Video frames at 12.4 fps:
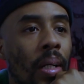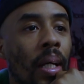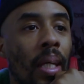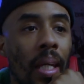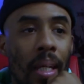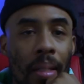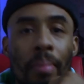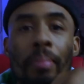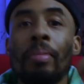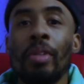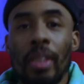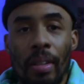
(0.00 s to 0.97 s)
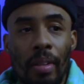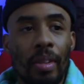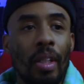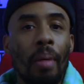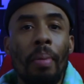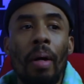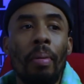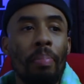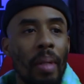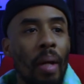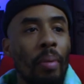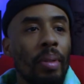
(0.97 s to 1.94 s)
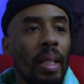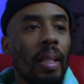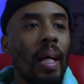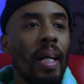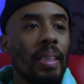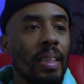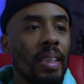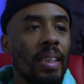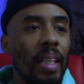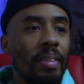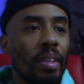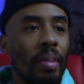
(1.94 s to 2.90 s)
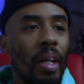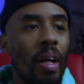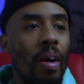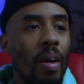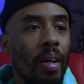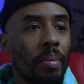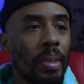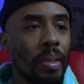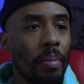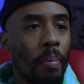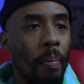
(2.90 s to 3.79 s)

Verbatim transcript: Again, you see what I'm talking about? Playing with the lines and the shakes of their arms.